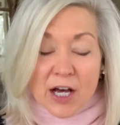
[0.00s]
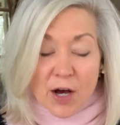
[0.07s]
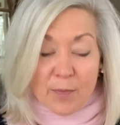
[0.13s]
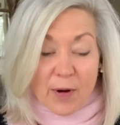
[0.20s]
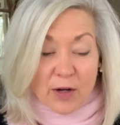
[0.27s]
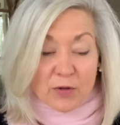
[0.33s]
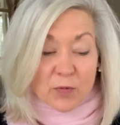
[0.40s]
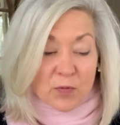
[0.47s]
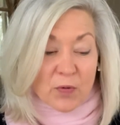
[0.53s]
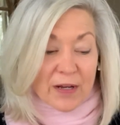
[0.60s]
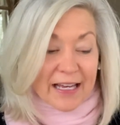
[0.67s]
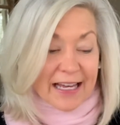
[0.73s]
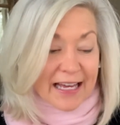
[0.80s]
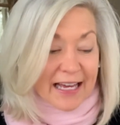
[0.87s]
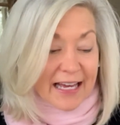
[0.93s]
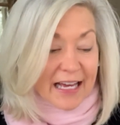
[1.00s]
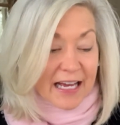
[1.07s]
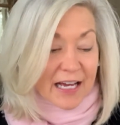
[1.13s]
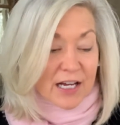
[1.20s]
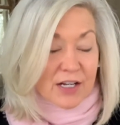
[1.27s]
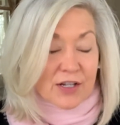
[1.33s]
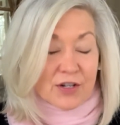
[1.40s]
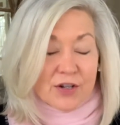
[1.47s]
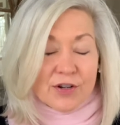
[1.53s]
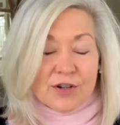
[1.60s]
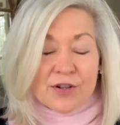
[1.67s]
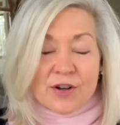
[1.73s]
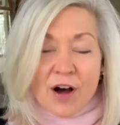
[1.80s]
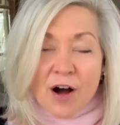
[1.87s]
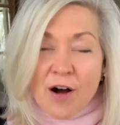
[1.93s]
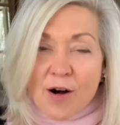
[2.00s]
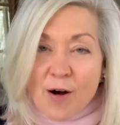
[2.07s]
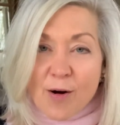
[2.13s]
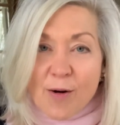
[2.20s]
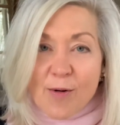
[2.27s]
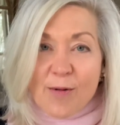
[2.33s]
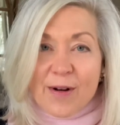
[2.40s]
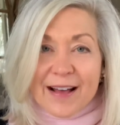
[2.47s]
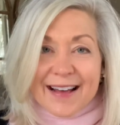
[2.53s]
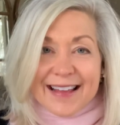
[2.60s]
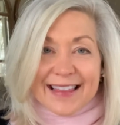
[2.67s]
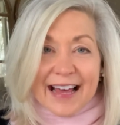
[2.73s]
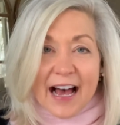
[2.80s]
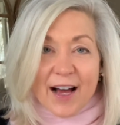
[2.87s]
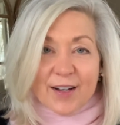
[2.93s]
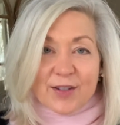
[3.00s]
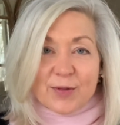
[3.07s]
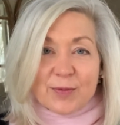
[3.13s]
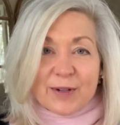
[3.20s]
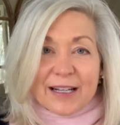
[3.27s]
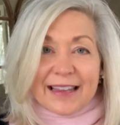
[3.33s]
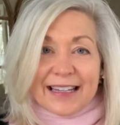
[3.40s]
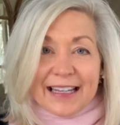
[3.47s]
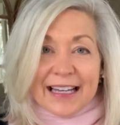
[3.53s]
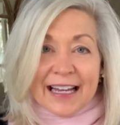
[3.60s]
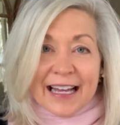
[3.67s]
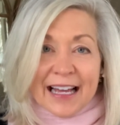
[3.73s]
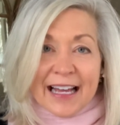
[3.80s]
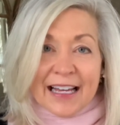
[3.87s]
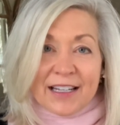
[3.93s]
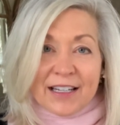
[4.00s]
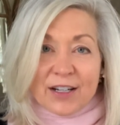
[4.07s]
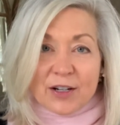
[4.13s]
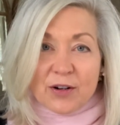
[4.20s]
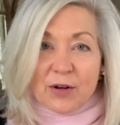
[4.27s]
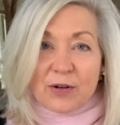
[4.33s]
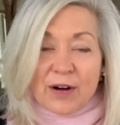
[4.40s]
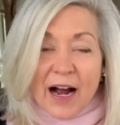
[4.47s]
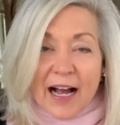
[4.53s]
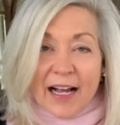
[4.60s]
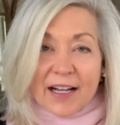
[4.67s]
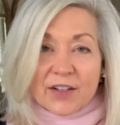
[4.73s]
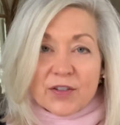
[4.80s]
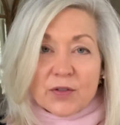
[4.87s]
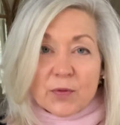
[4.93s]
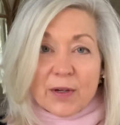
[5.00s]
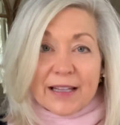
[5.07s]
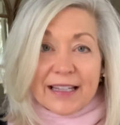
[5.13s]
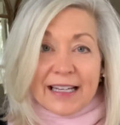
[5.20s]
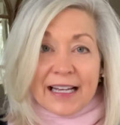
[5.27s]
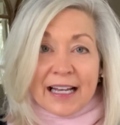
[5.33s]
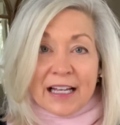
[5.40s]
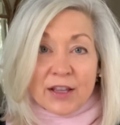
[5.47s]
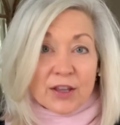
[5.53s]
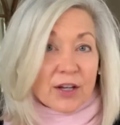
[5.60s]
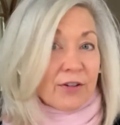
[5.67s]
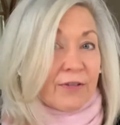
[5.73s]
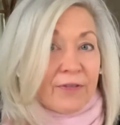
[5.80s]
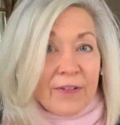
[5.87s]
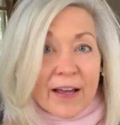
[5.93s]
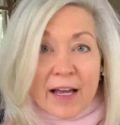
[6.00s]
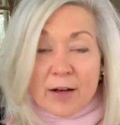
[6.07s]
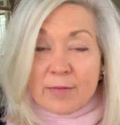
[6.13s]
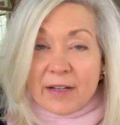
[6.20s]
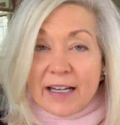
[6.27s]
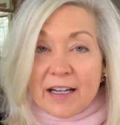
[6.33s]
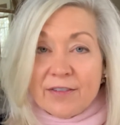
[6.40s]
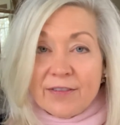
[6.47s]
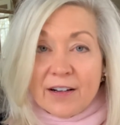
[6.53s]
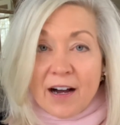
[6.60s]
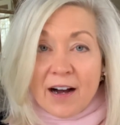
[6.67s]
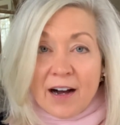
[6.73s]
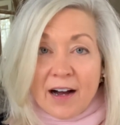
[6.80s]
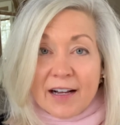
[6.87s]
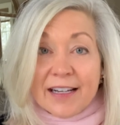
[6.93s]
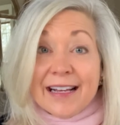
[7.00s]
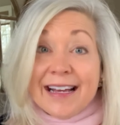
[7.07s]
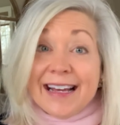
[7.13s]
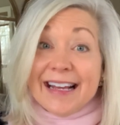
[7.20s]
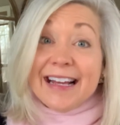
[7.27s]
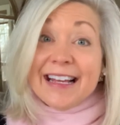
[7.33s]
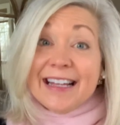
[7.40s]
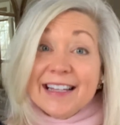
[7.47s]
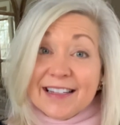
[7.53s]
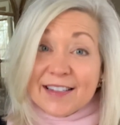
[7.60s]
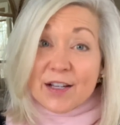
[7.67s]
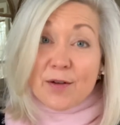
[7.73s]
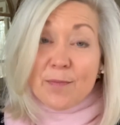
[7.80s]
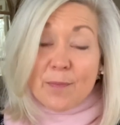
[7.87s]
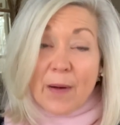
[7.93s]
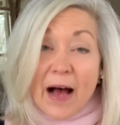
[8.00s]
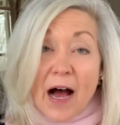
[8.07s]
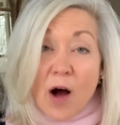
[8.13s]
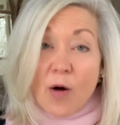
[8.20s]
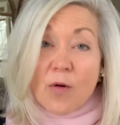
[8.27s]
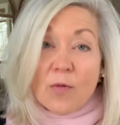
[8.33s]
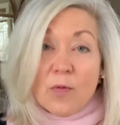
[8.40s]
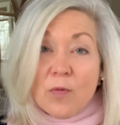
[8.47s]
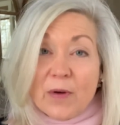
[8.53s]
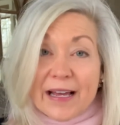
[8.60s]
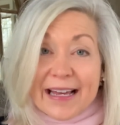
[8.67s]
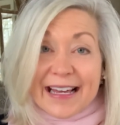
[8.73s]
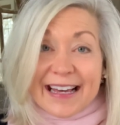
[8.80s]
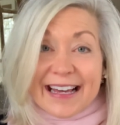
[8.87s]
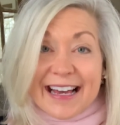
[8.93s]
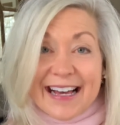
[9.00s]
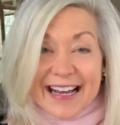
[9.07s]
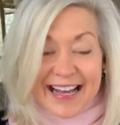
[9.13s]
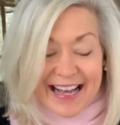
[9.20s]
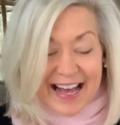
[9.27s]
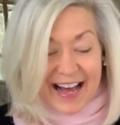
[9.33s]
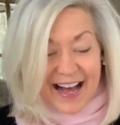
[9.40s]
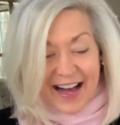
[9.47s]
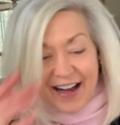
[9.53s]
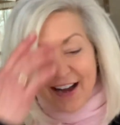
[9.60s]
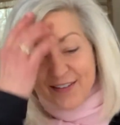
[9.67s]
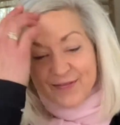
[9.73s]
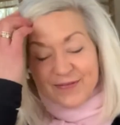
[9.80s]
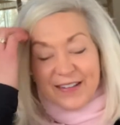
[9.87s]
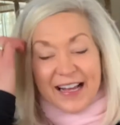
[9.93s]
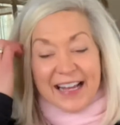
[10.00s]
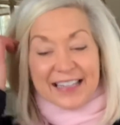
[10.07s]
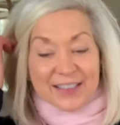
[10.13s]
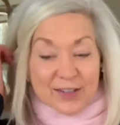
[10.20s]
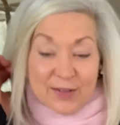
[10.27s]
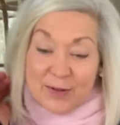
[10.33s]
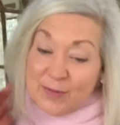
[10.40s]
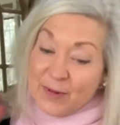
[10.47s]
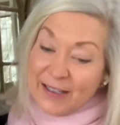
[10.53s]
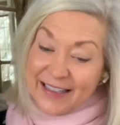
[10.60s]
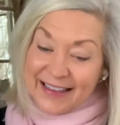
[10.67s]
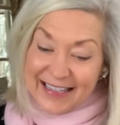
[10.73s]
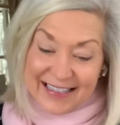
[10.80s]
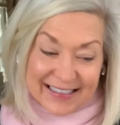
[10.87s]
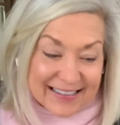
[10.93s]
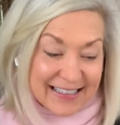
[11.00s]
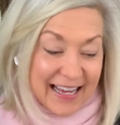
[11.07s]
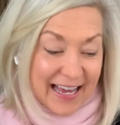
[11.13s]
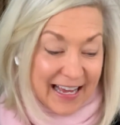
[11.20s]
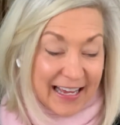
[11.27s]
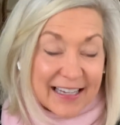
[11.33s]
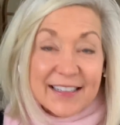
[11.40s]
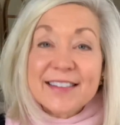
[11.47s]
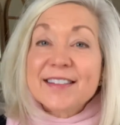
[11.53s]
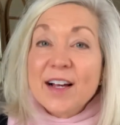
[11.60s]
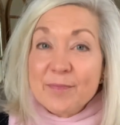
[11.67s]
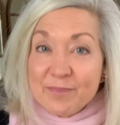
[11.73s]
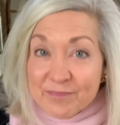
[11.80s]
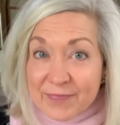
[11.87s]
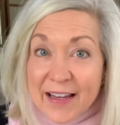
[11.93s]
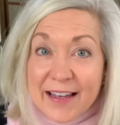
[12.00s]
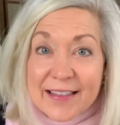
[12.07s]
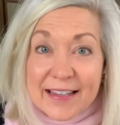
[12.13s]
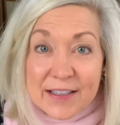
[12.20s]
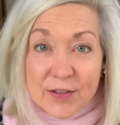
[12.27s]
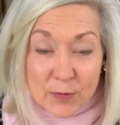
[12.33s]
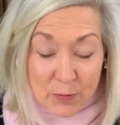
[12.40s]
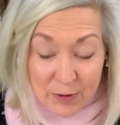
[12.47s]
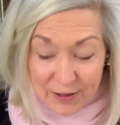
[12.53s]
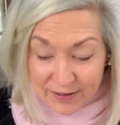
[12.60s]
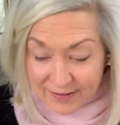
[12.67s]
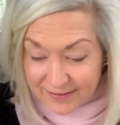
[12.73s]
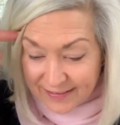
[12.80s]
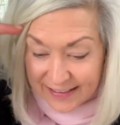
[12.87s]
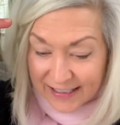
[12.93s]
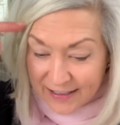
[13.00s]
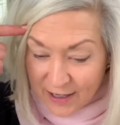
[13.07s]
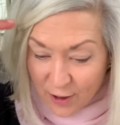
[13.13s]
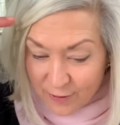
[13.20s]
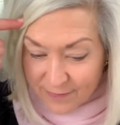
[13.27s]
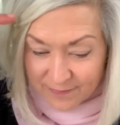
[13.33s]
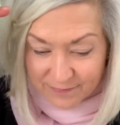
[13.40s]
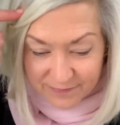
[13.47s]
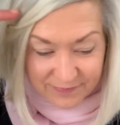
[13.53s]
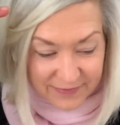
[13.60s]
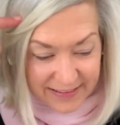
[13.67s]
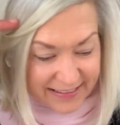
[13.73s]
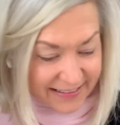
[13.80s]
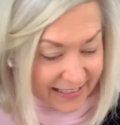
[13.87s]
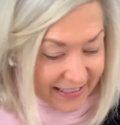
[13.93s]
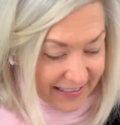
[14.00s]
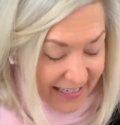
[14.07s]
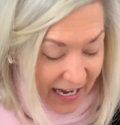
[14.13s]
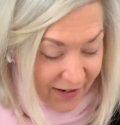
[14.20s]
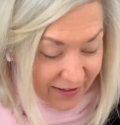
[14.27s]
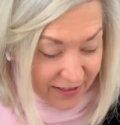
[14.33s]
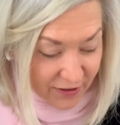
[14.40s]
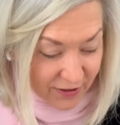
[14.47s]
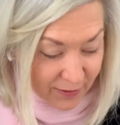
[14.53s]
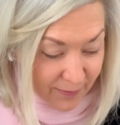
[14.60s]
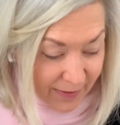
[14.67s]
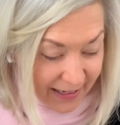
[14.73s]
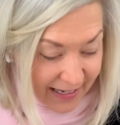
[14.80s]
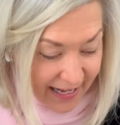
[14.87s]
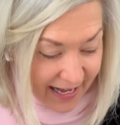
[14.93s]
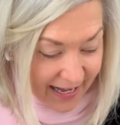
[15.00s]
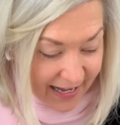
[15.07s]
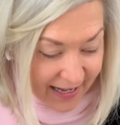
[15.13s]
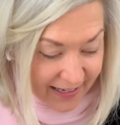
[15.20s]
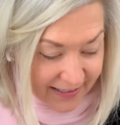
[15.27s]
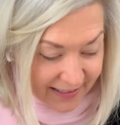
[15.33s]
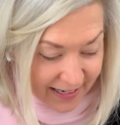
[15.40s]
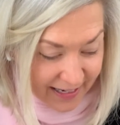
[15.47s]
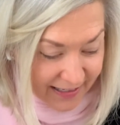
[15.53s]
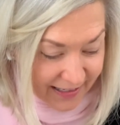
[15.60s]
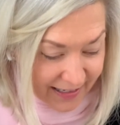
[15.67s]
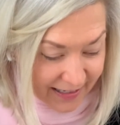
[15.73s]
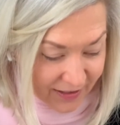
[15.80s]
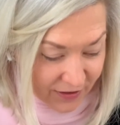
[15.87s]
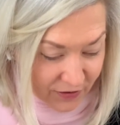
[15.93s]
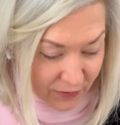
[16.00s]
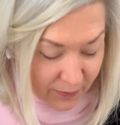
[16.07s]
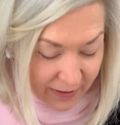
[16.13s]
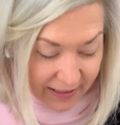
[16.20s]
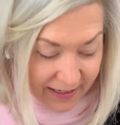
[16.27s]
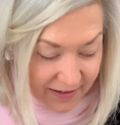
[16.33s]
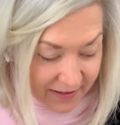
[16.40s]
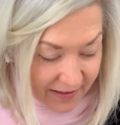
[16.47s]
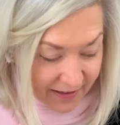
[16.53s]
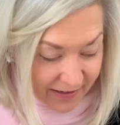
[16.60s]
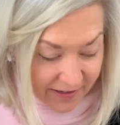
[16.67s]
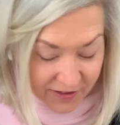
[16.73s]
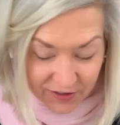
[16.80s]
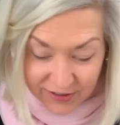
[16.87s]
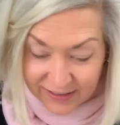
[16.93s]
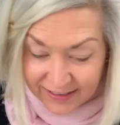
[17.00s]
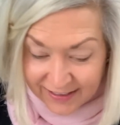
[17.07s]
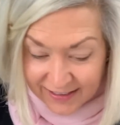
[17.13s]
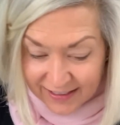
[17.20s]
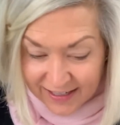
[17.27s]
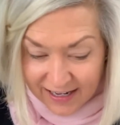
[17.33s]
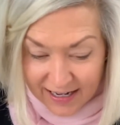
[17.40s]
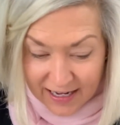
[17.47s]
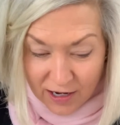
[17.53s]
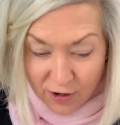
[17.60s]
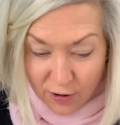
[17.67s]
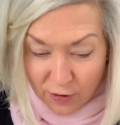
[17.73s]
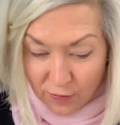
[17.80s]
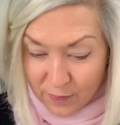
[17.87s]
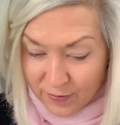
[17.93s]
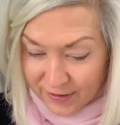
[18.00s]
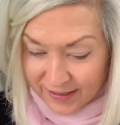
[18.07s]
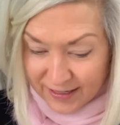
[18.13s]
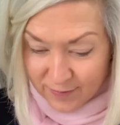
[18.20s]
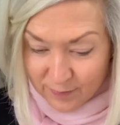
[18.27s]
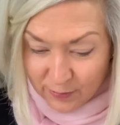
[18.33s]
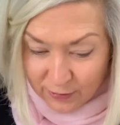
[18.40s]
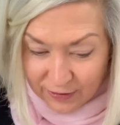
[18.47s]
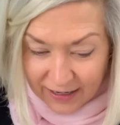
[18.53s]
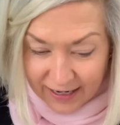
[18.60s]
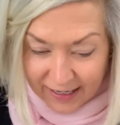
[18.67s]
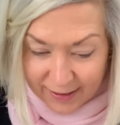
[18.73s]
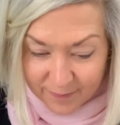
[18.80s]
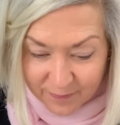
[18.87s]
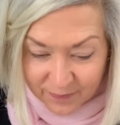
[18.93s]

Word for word: But we know that within Christ, within the family of God, it's about we. Um, Um, and one of these days, this will, you know, sink down into my head and into my heart, I hope and pray.